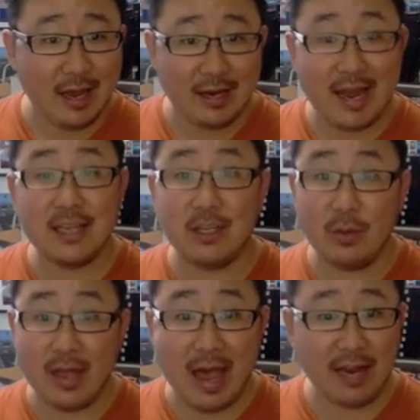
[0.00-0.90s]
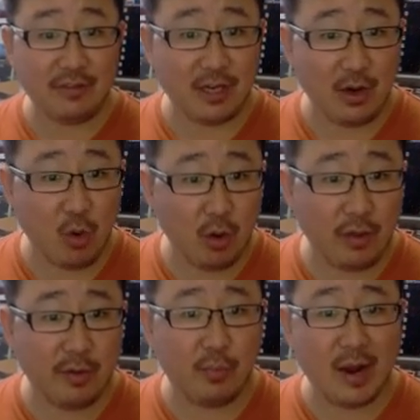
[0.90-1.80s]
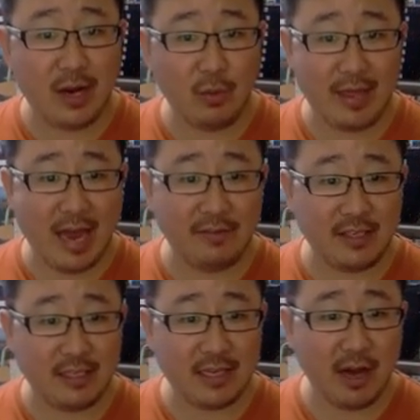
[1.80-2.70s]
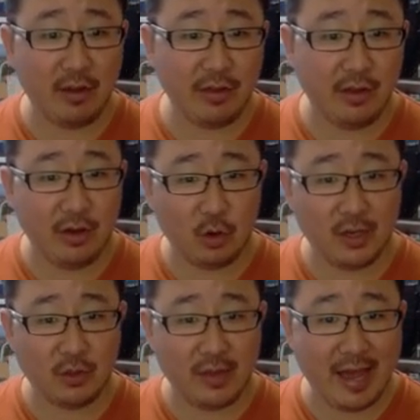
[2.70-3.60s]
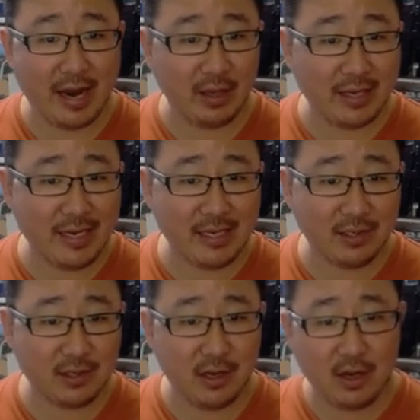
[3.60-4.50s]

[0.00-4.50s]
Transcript: Nancy with the NFC North, Brenton with the NFC South, Chris with the NL East,